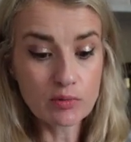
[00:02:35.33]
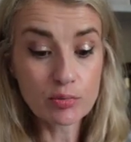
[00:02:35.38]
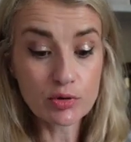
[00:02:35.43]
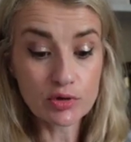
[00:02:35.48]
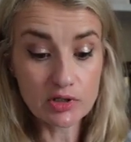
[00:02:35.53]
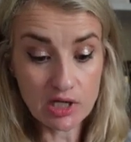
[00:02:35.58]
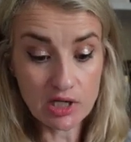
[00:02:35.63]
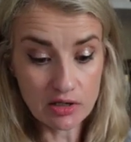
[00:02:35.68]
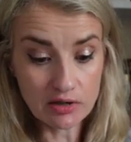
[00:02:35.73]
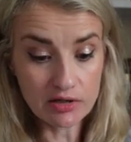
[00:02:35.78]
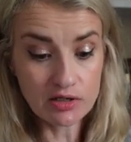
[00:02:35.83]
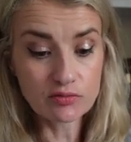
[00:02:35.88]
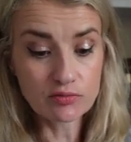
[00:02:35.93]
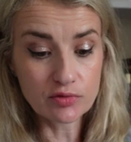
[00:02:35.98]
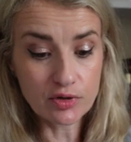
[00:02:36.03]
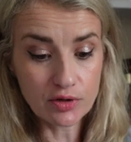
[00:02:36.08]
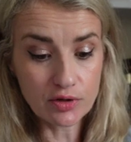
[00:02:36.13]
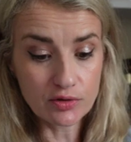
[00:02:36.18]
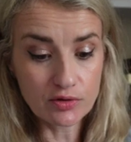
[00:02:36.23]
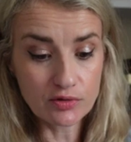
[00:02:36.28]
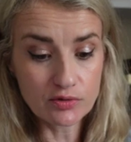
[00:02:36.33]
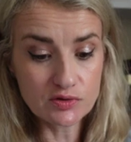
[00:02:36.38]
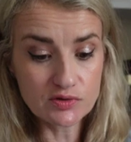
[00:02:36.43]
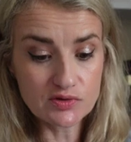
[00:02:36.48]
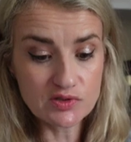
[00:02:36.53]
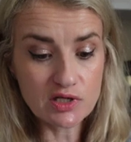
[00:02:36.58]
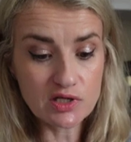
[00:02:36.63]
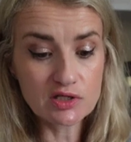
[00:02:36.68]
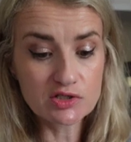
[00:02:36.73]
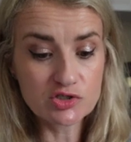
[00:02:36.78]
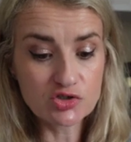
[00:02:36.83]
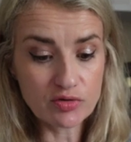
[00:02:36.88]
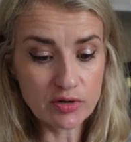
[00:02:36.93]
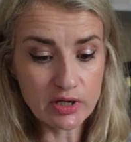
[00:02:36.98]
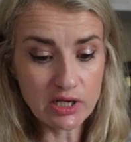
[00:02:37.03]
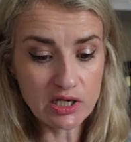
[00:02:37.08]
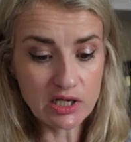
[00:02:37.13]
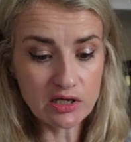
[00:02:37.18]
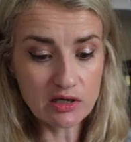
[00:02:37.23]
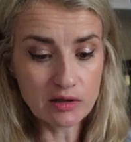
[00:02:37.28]
Bulgarian rose,
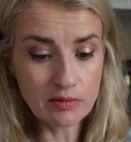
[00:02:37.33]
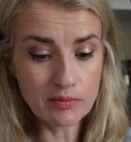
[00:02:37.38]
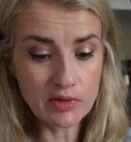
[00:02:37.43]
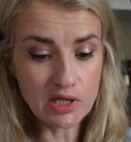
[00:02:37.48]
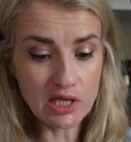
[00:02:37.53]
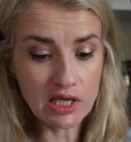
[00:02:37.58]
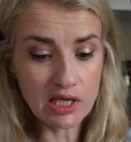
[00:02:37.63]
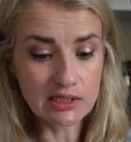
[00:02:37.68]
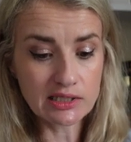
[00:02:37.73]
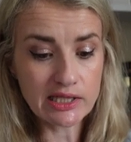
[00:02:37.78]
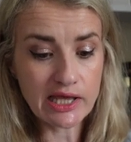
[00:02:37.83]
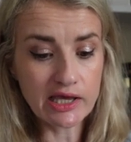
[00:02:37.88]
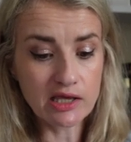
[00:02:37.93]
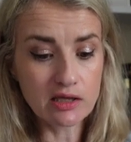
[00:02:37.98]
geranium, and